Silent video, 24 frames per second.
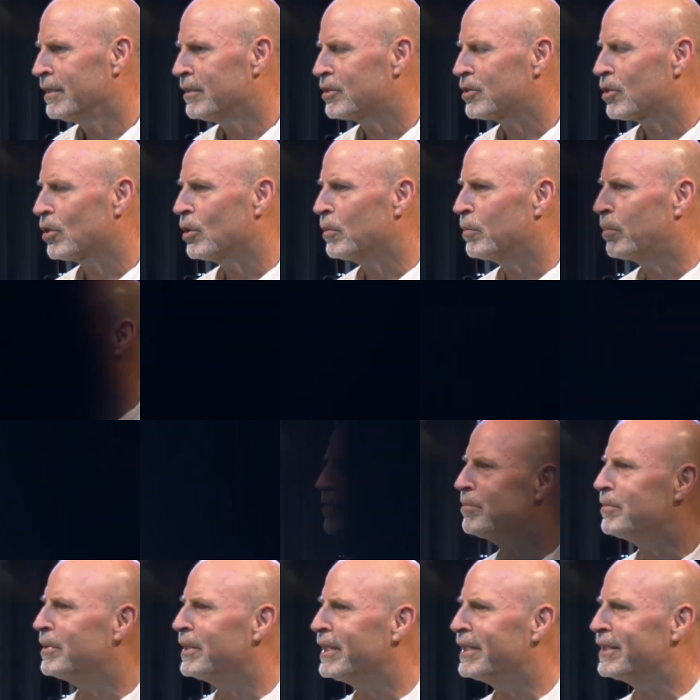And so the
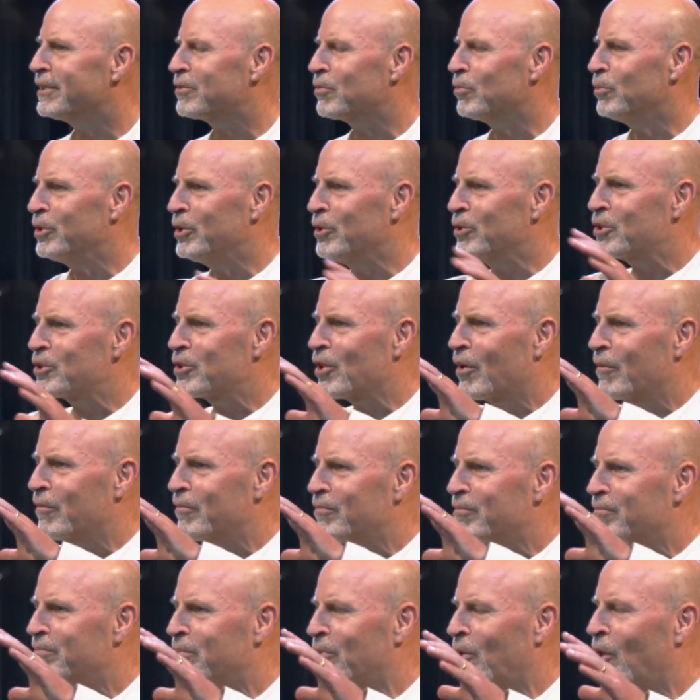problem is when you
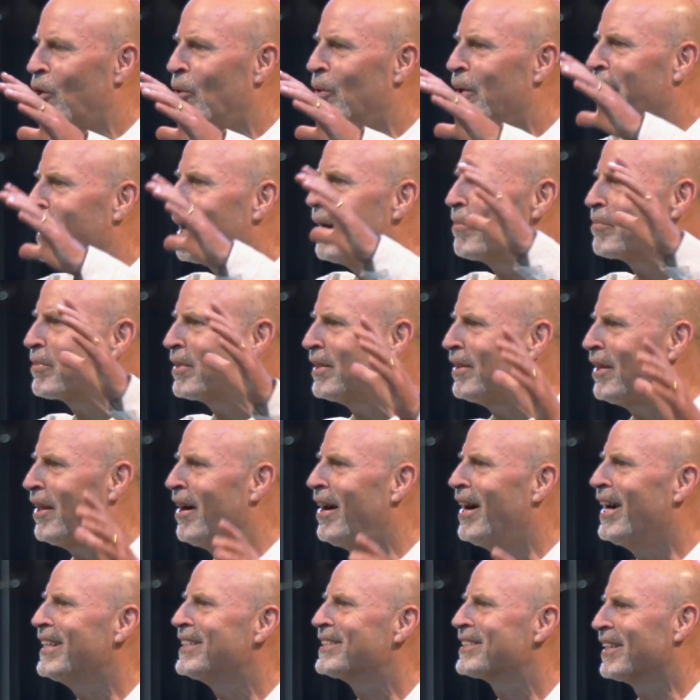start blowing up the
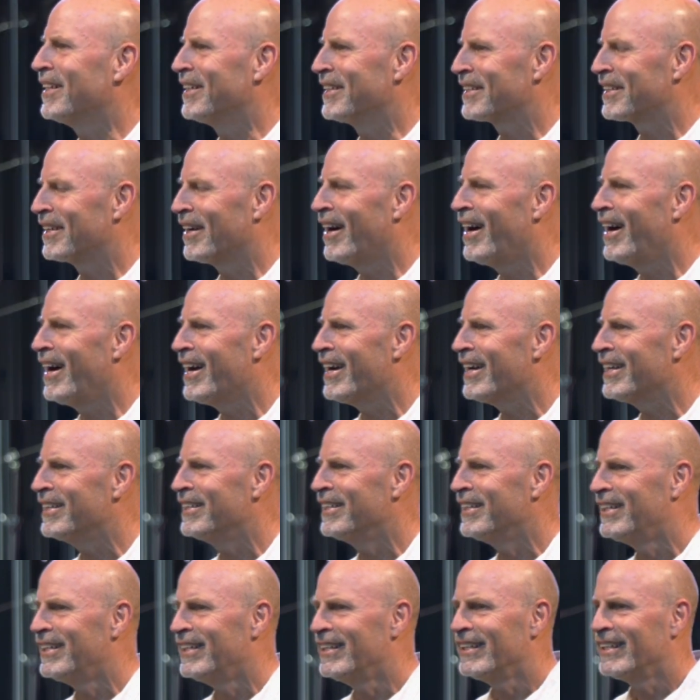lines on
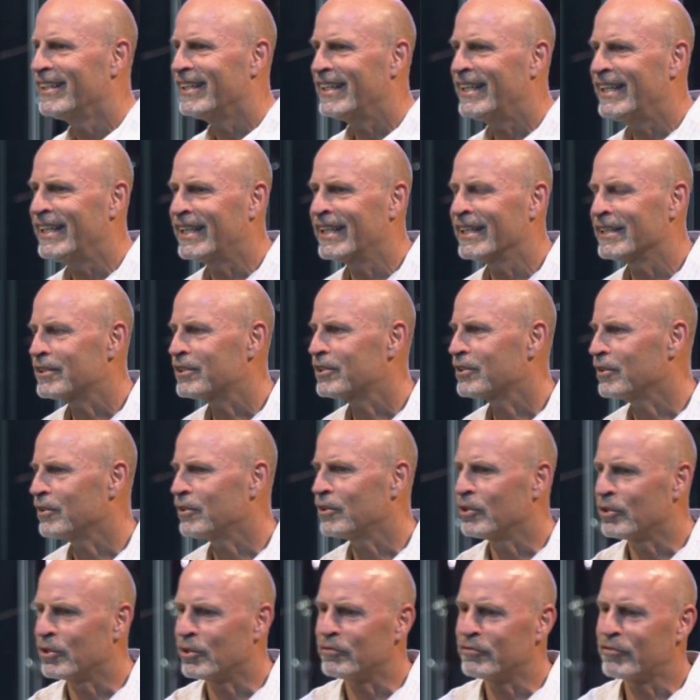God, he gets
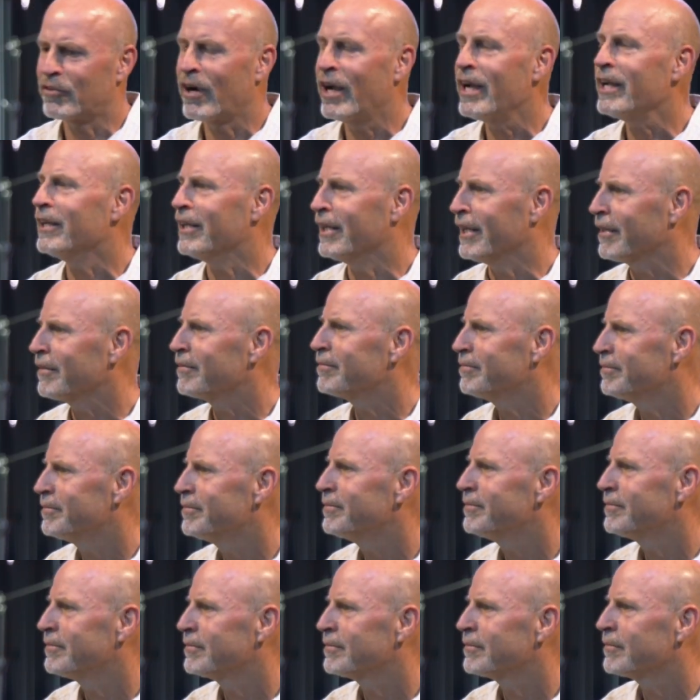a little frightening.
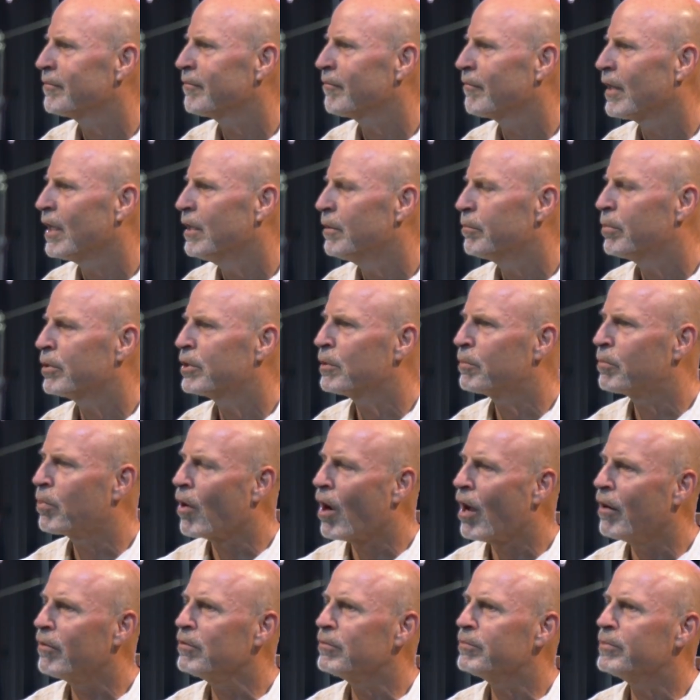But the
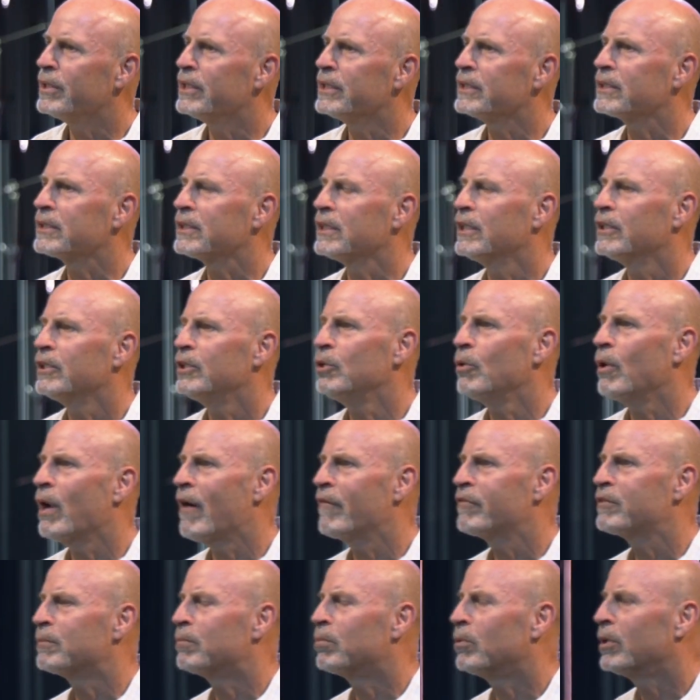problem is you
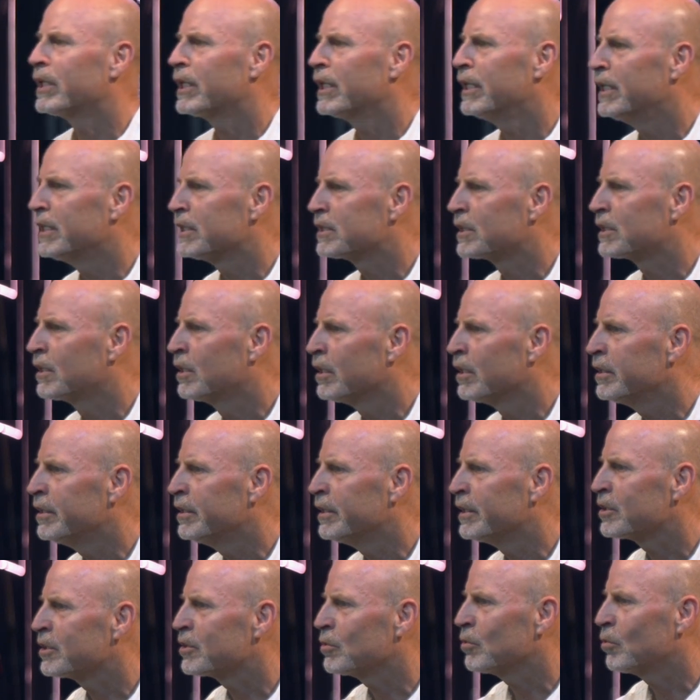have to bring in his
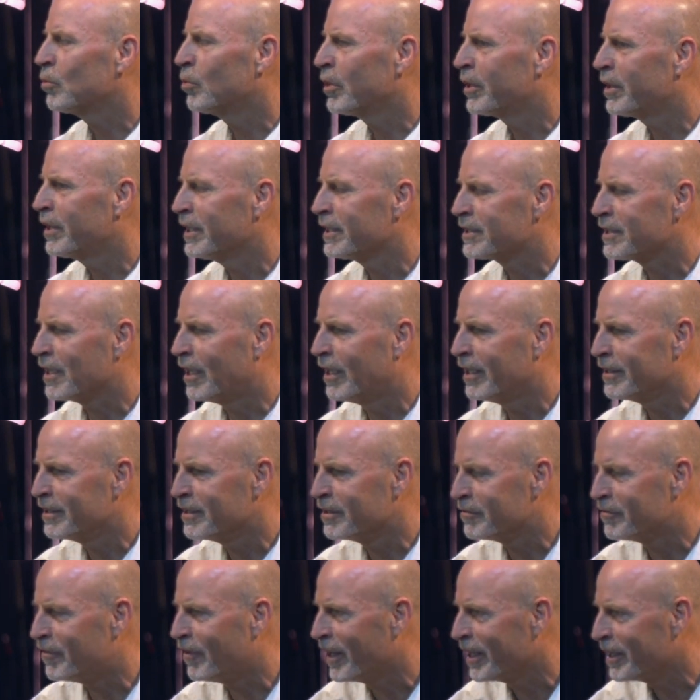goodness with his
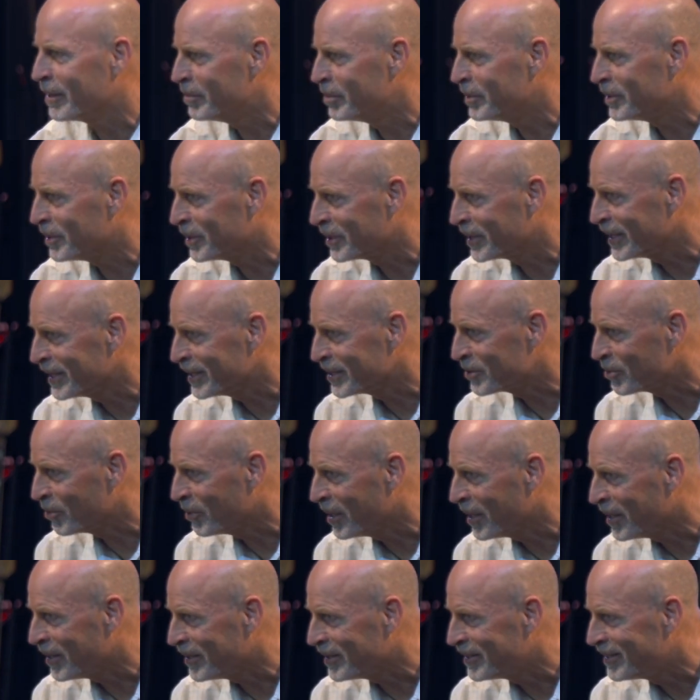undefinability as
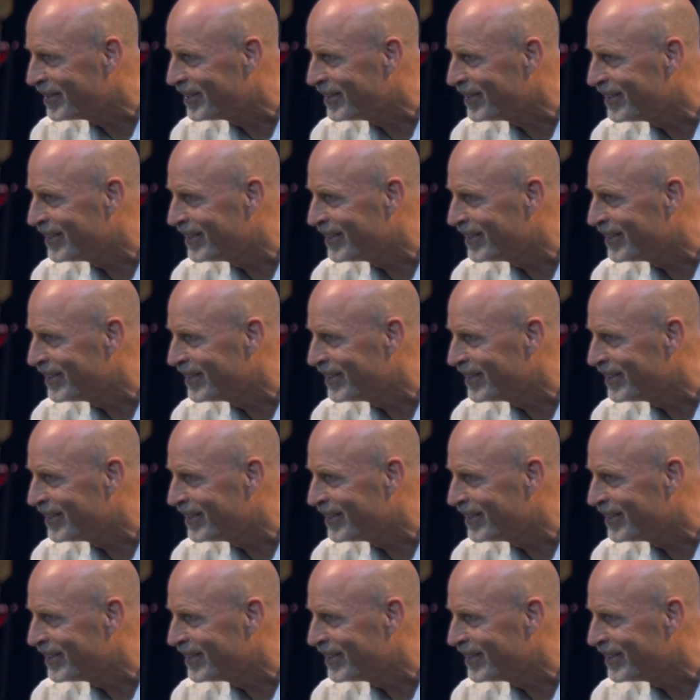well.